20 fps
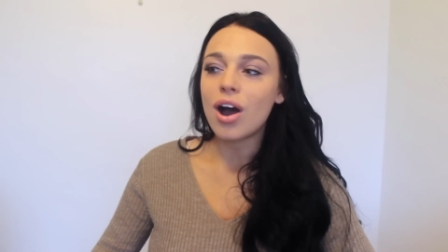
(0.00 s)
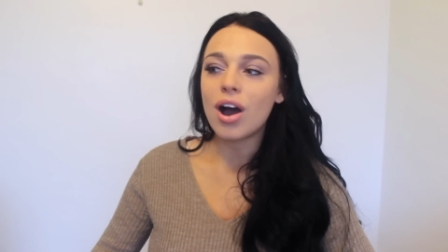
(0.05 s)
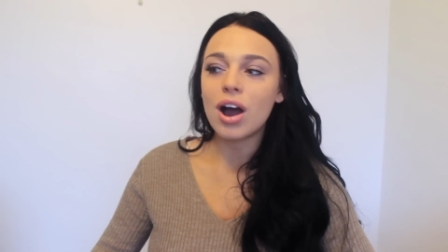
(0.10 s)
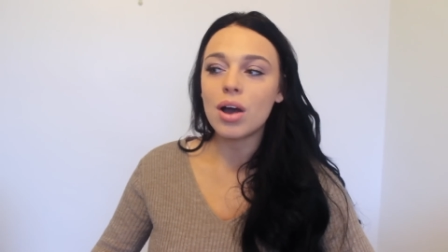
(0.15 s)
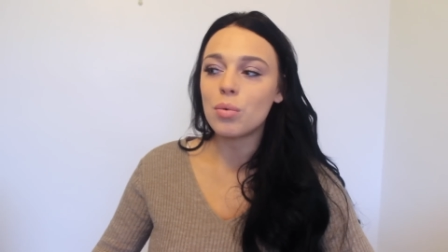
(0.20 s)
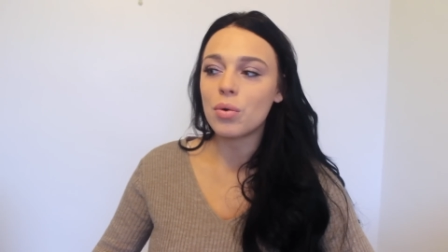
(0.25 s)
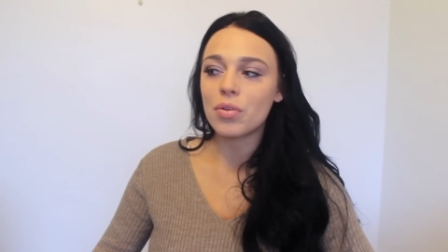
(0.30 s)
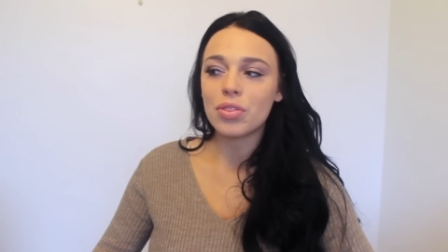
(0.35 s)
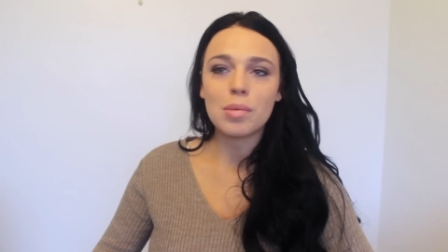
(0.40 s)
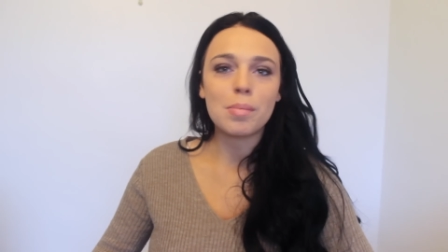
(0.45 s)

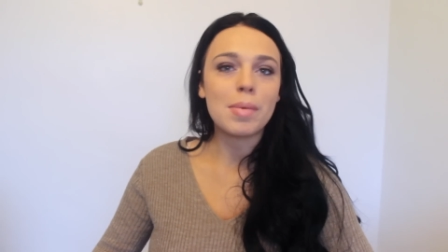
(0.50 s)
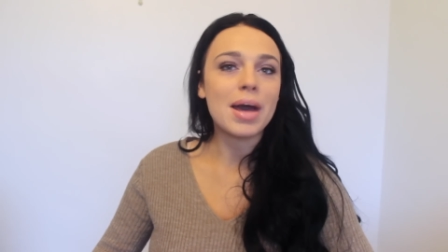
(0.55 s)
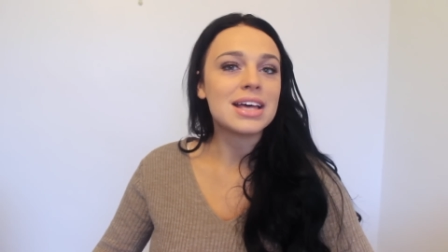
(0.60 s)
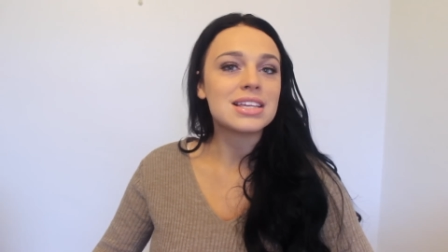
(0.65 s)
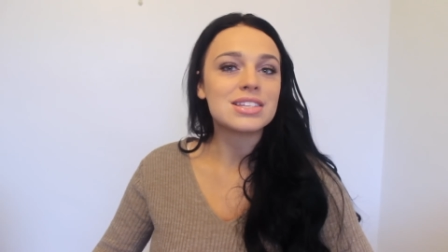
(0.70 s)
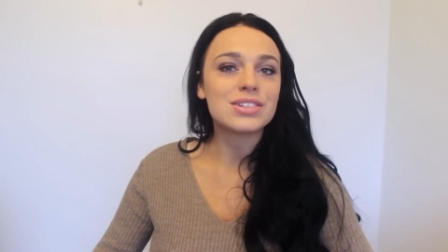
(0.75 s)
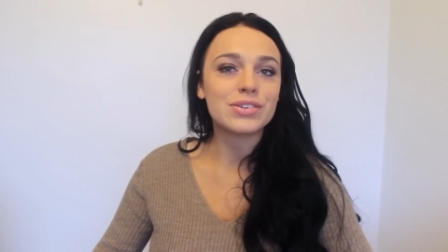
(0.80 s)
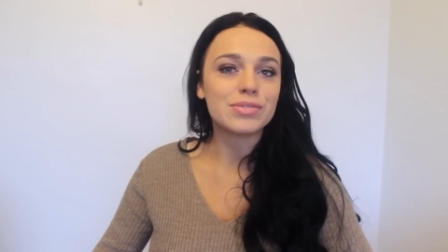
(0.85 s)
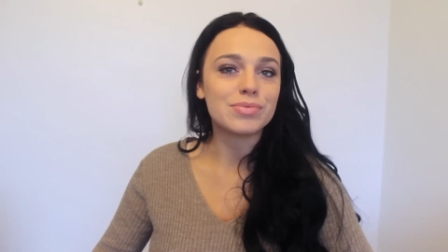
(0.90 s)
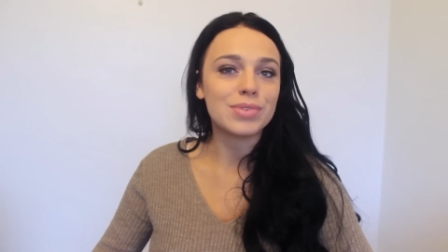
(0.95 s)
I want the
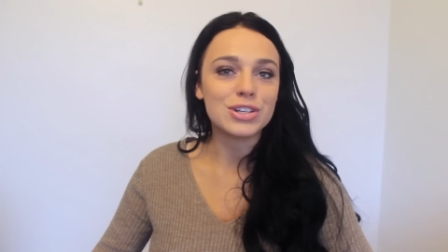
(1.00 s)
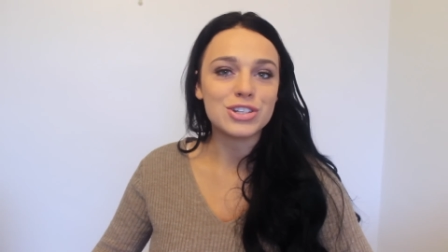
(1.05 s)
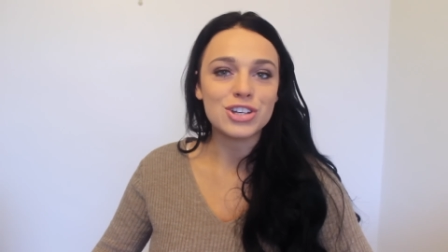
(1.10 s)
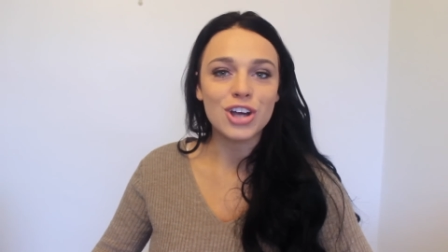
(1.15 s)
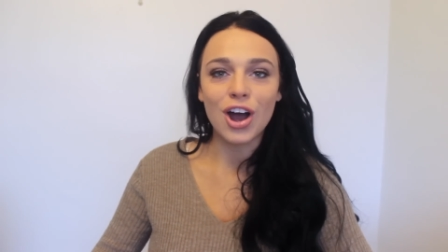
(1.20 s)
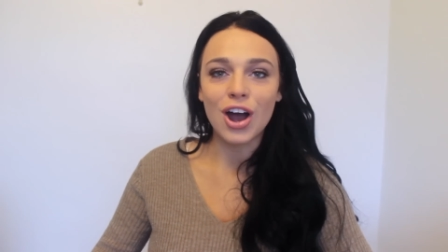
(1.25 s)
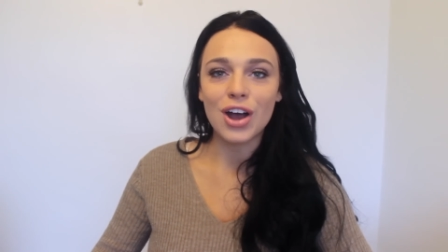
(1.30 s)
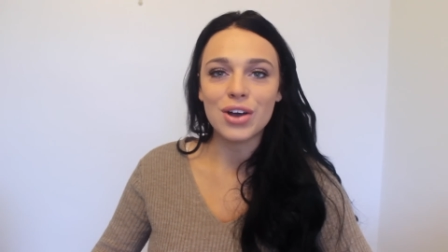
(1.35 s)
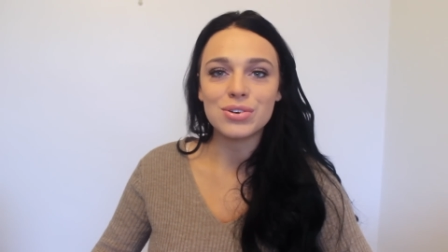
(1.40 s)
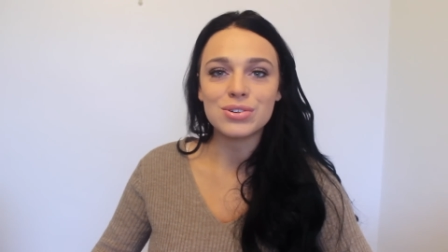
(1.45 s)
best for my
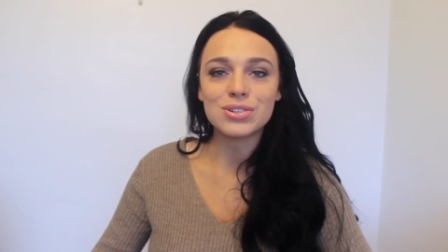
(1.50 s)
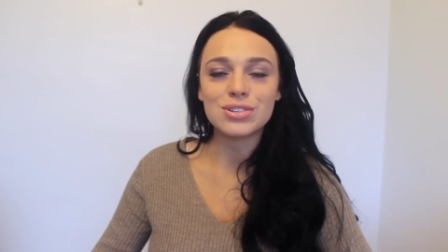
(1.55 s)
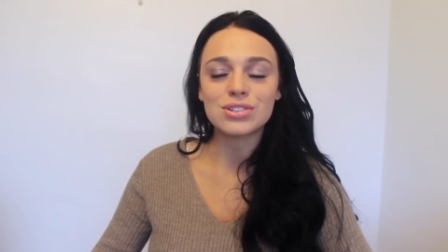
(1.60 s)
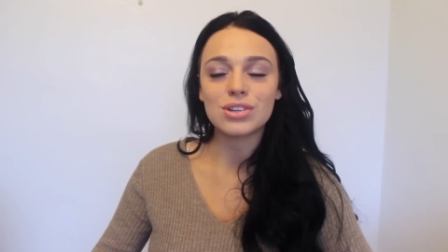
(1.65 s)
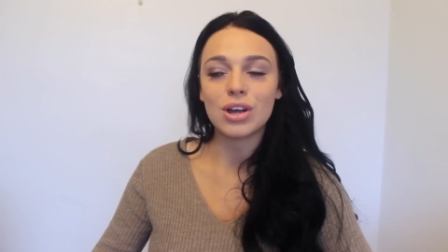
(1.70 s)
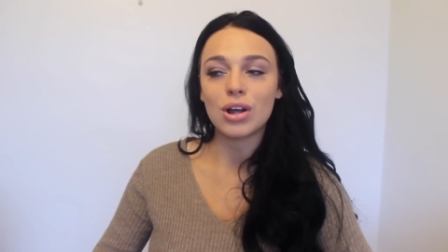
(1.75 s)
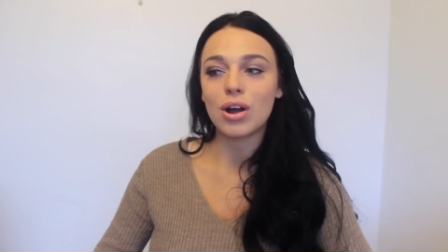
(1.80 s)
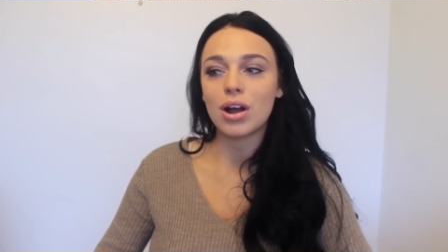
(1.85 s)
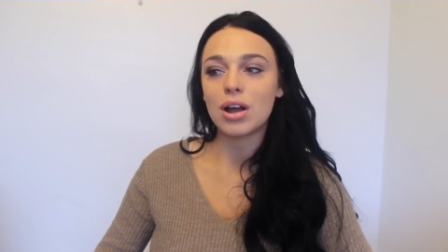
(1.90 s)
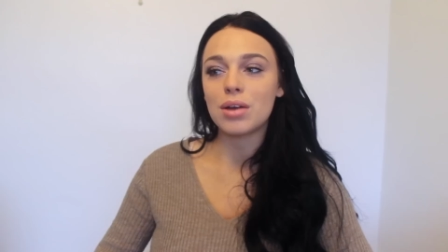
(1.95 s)
child.
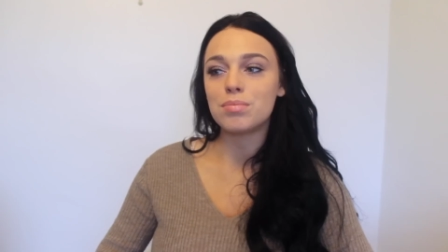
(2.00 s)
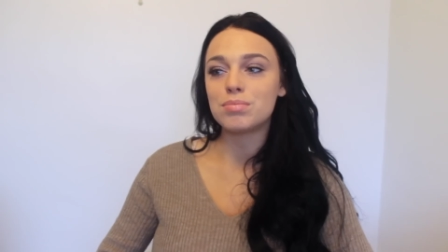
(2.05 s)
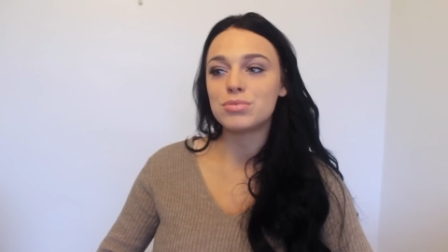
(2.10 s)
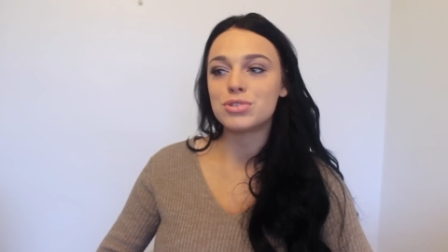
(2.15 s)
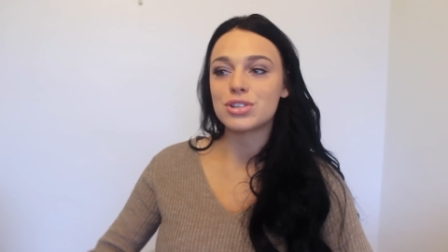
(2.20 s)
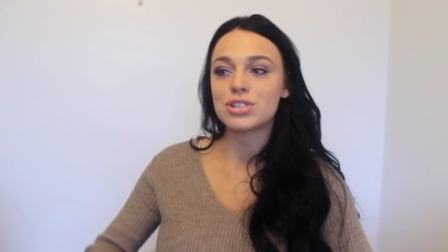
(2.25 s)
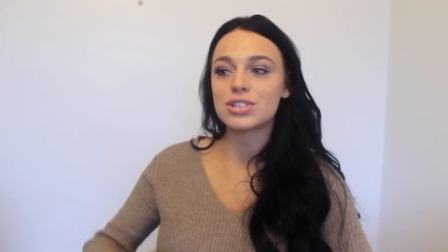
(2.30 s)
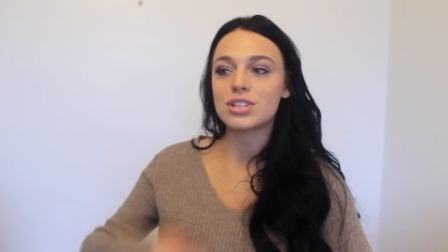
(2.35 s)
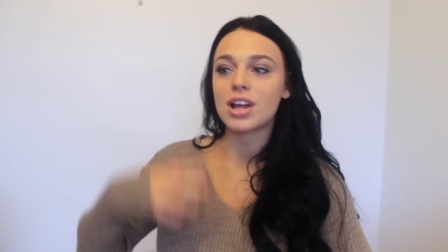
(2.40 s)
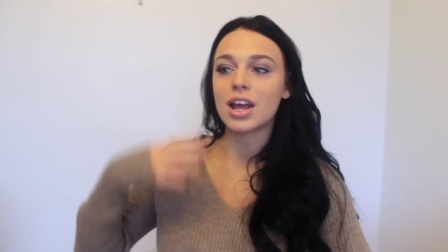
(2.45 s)
So I'm
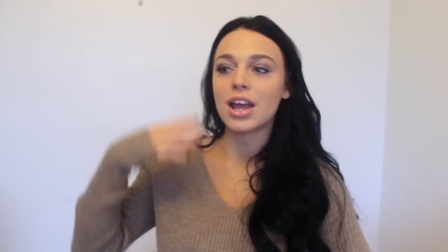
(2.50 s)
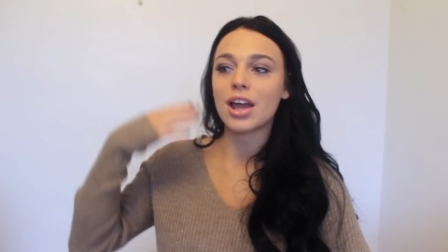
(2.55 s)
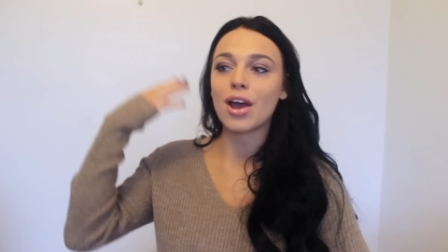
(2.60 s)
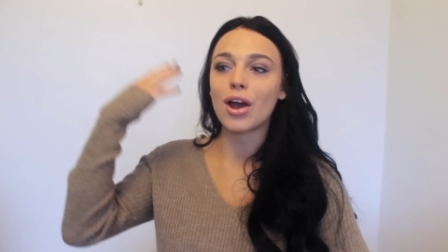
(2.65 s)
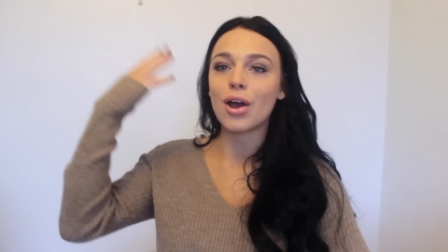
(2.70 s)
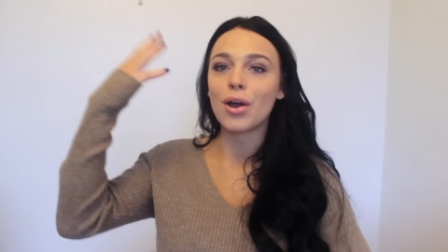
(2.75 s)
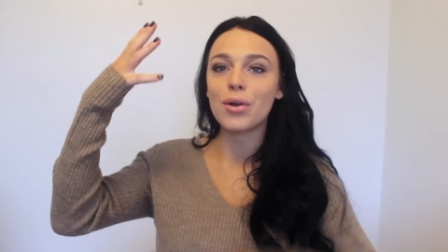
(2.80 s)
just like